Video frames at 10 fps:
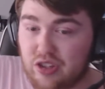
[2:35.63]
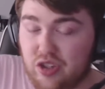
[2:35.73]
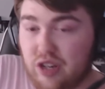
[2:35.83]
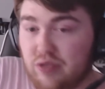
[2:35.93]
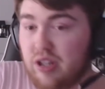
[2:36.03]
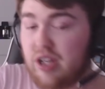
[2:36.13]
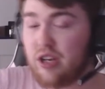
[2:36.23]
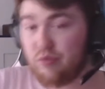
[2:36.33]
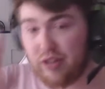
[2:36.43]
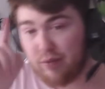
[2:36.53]
So
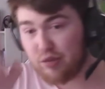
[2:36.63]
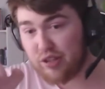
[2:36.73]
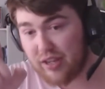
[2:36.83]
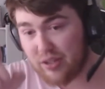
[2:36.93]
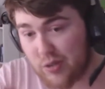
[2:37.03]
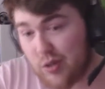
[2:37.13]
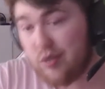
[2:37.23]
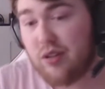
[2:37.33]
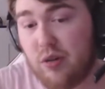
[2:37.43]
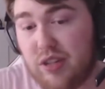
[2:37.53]
remember that,
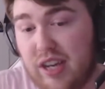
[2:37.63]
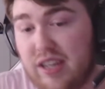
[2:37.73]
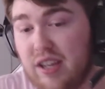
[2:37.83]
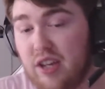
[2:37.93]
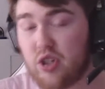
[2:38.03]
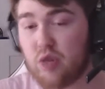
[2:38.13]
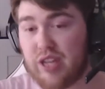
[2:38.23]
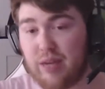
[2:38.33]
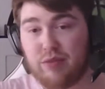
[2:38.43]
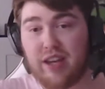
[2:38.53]
okay? So
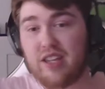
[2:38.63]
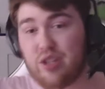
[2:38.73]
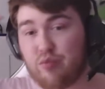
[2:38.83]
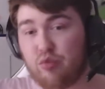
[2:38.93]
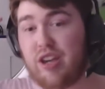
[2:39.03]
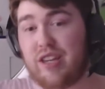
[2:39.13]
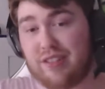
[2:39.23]
keep that in your brain.